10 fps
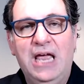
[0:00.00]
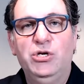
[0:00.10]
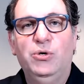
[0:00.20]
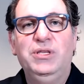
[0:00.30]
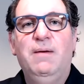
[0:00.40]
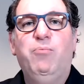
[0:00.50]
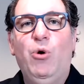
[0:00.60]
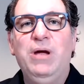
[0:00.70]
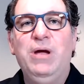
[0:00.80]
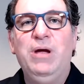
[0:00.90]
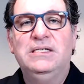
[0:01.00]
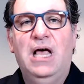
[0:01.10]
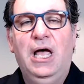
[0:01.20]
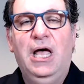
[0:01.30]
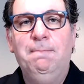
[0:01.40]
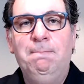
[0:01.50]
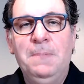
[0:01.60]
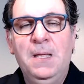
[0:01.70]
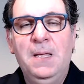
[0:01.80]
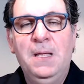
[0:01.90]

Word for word: and during the appointment time,